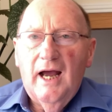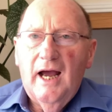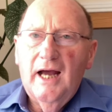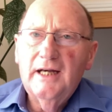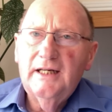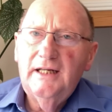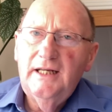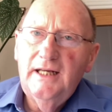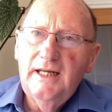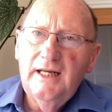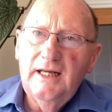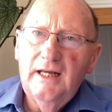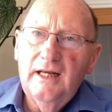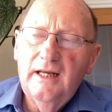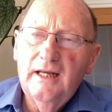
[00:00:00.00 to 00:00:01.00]
And
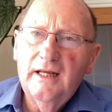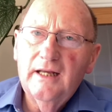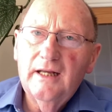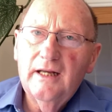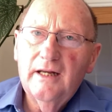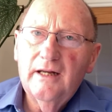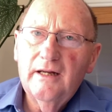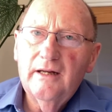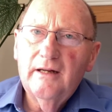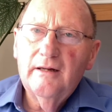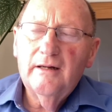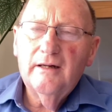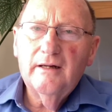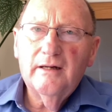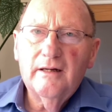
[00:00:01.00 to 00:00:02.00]
he
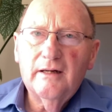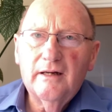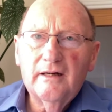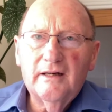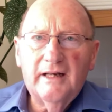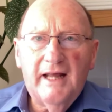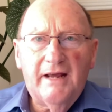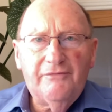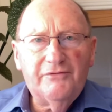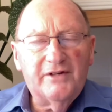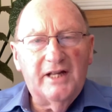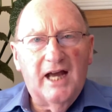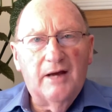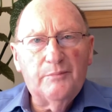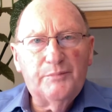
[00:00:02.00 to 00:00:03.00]
left
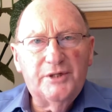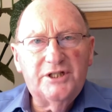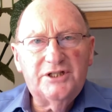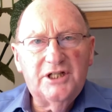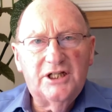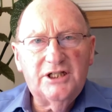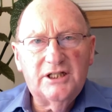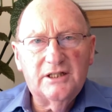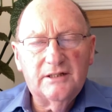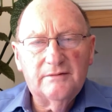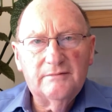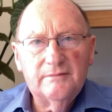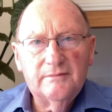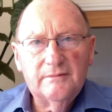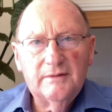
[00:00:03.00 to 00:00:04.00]
that position
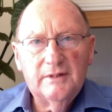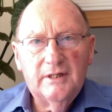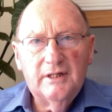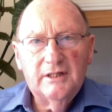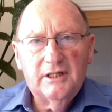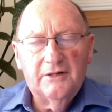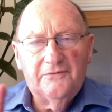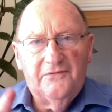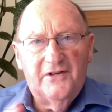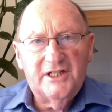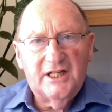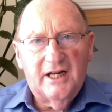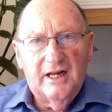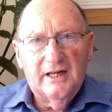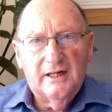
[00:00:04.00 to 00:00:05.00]
to
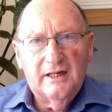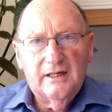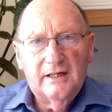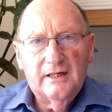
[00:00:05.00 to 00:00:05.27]
visit